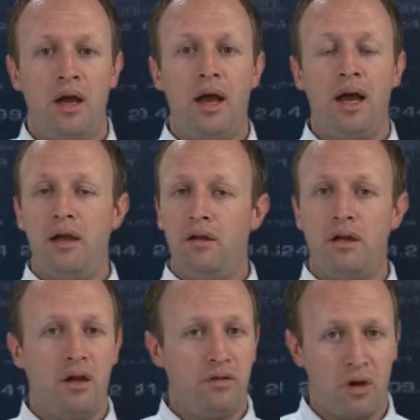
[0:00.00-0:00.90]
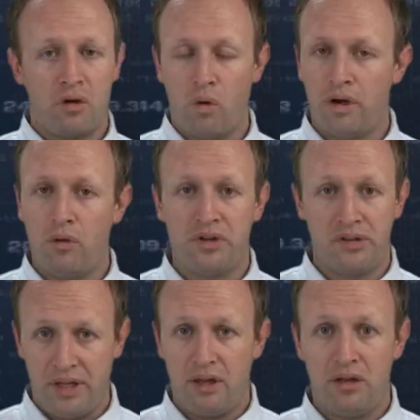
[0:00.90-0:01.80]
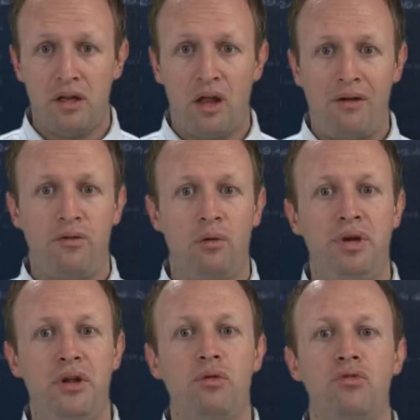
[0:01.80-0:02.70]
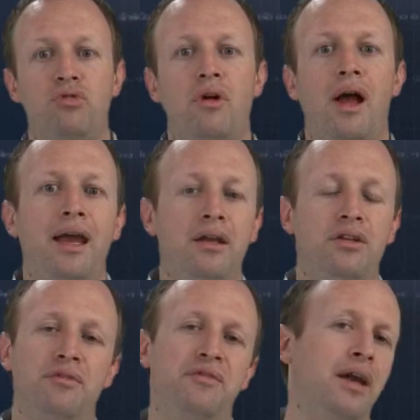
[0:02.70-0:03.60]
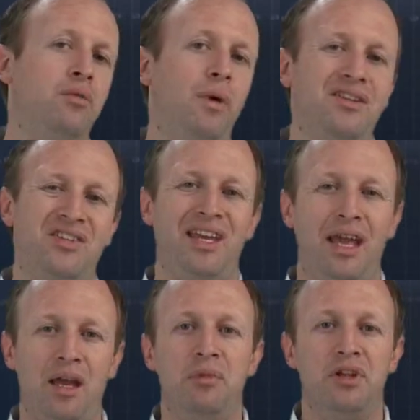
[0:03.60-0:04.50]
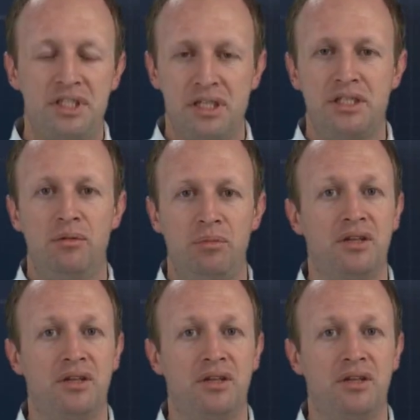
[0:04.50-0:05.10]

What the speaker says: according to what's legal and lawful, but don't try to find ways to game the system,